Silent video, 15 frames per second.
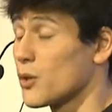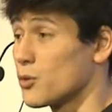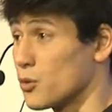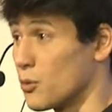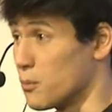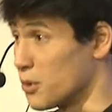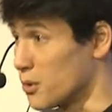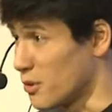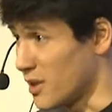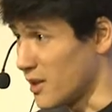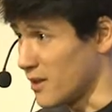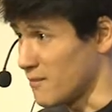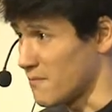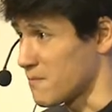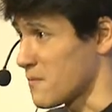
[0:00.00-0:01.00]
The
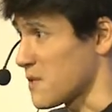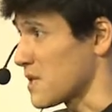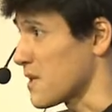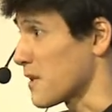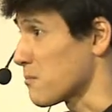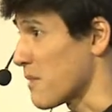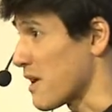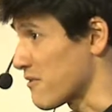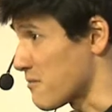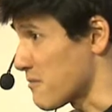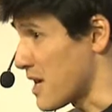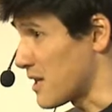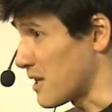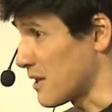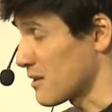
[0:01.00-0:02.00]
beauty is that
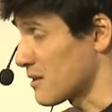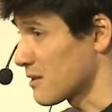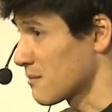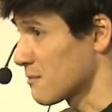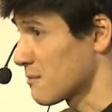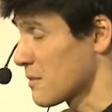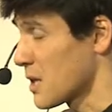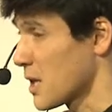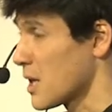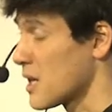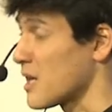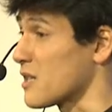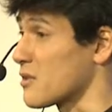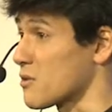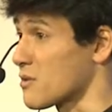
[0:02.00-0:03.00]
mathematics,
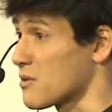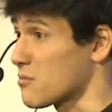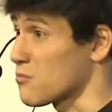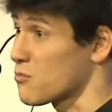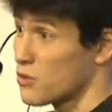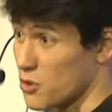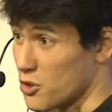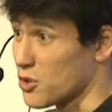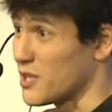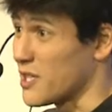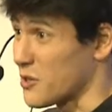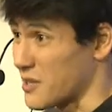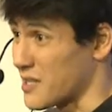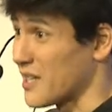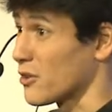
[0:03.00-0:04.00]
it's usually
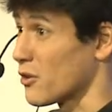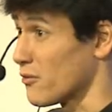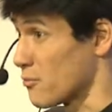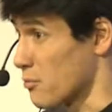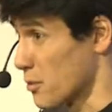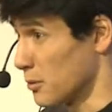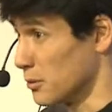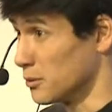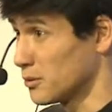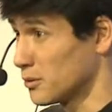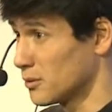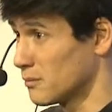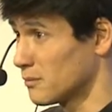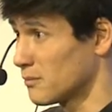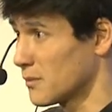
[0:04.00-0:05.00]
a set of
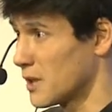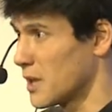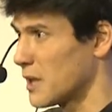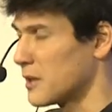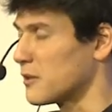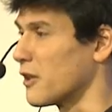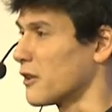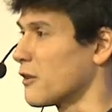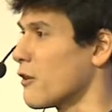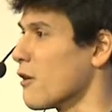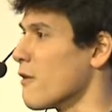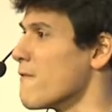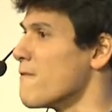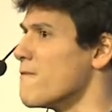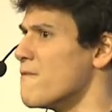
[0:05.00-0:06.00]
rules that
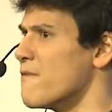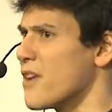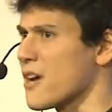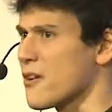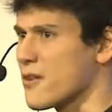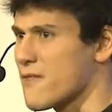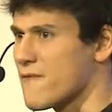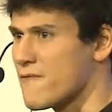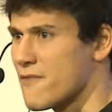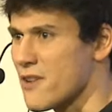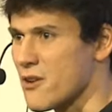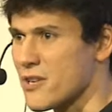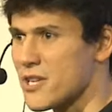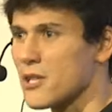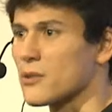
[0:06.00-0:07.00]
are very,
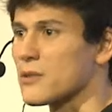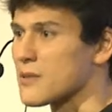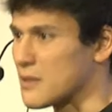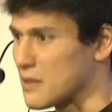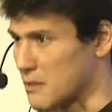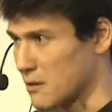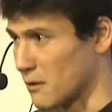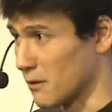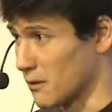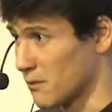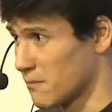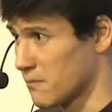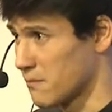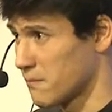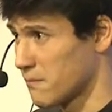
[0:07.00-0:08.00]
very consistent.
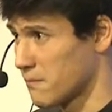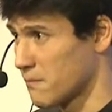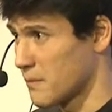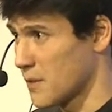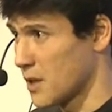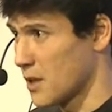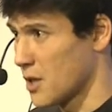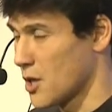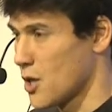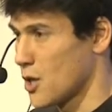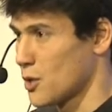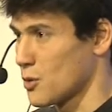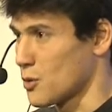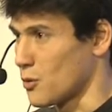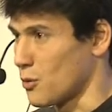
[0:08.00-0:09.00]

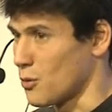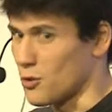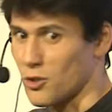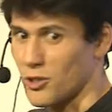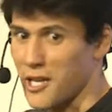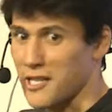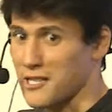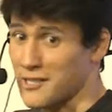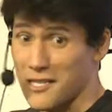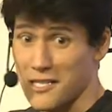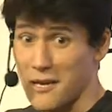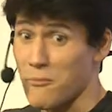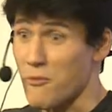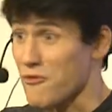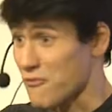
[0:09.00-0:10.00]
So usually I say
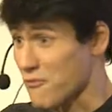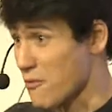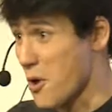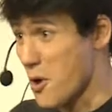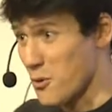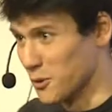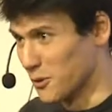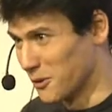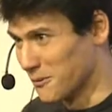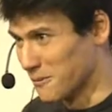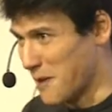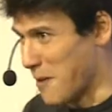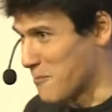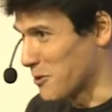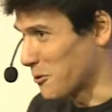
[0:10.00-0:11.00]
that I'm a fraud.
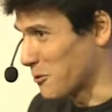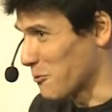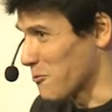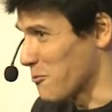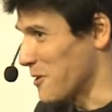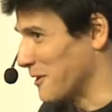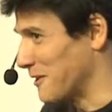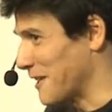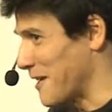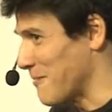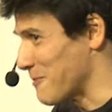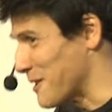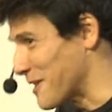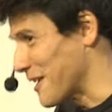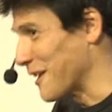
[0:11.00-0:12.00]
I'm not a real
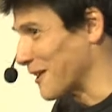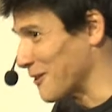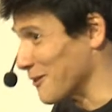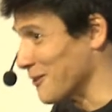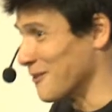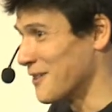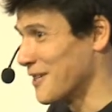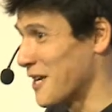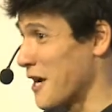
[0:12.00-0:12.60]
game designer.